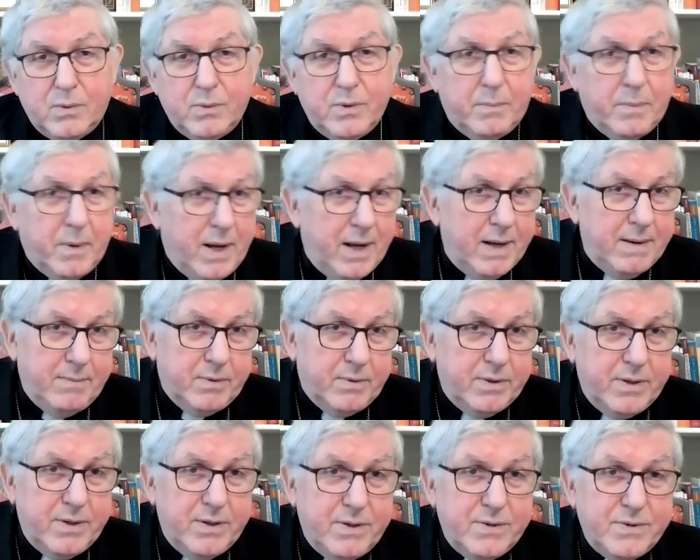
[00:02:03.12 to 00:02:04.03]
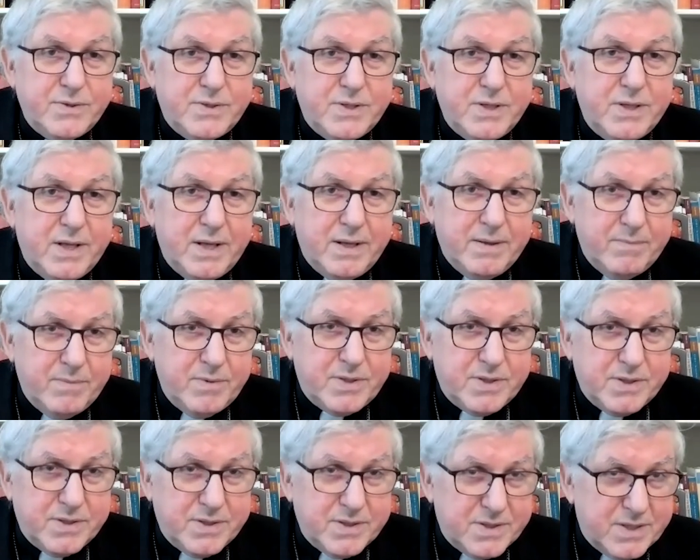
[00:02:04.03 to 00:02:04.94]
the Bible in using the
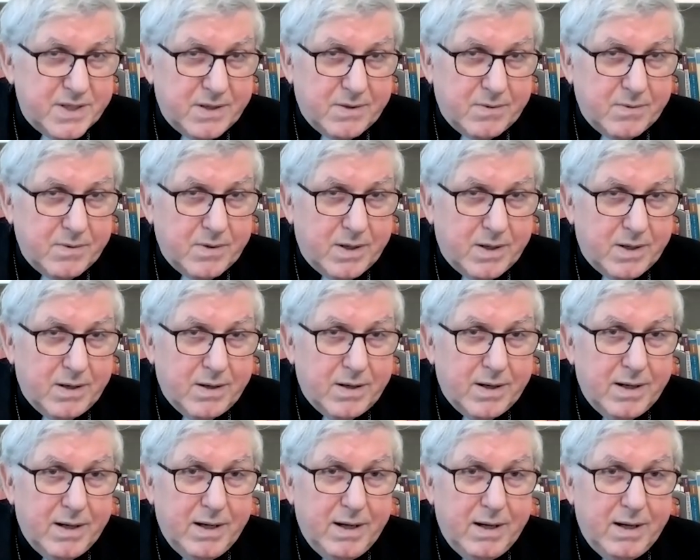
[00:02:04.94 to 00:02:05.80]
image of the Sacred Heart,